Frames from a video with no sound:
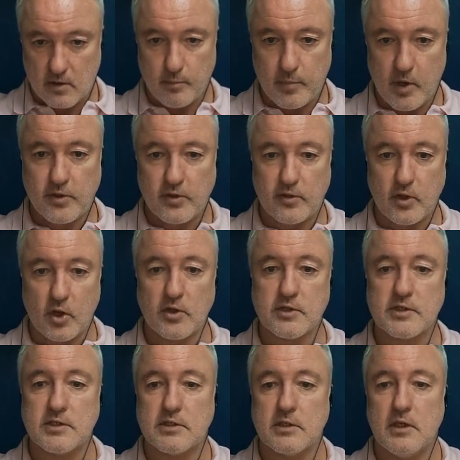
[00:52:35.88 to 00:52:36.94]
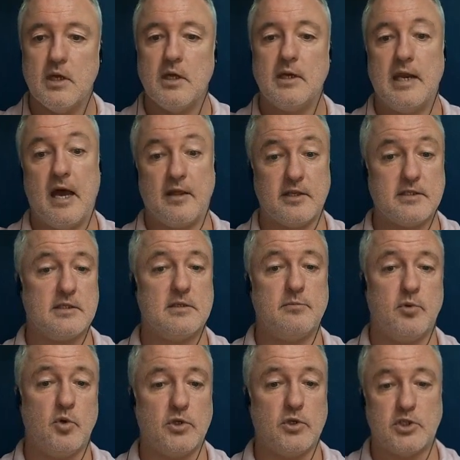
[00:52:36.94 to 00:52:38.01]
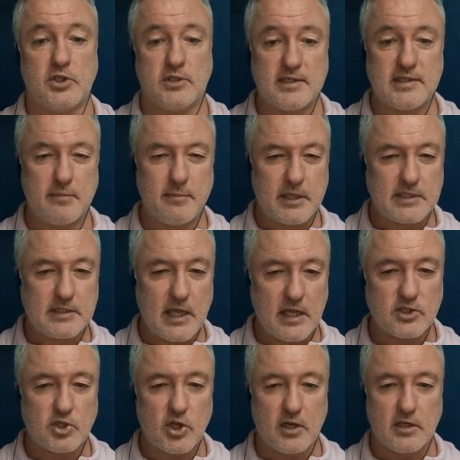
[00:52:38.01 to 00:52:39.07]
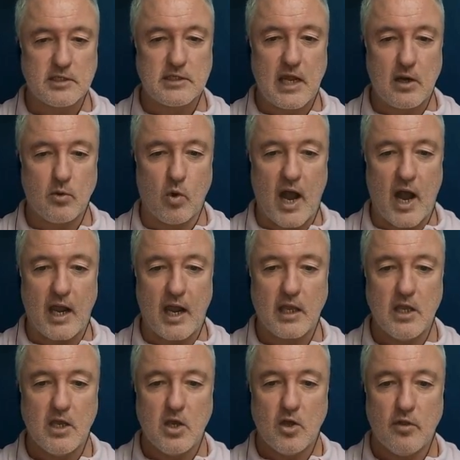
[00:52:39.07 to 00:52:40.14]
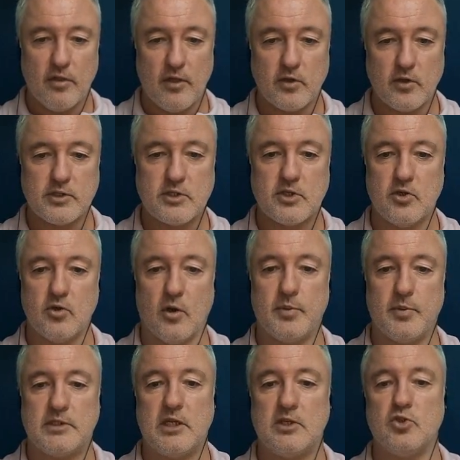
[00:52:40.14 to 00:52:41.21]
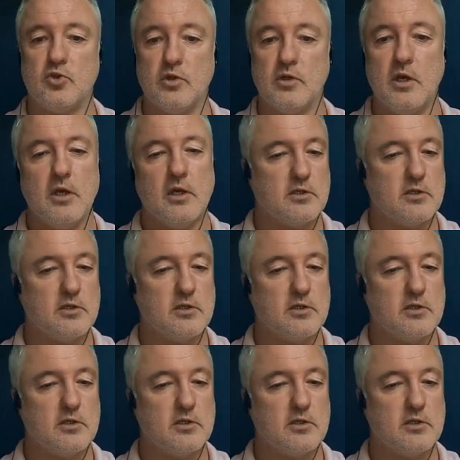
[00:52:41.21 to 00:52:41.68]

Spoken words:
Both of those, now this is important. Does that make sense? Do you understand why those two are potential?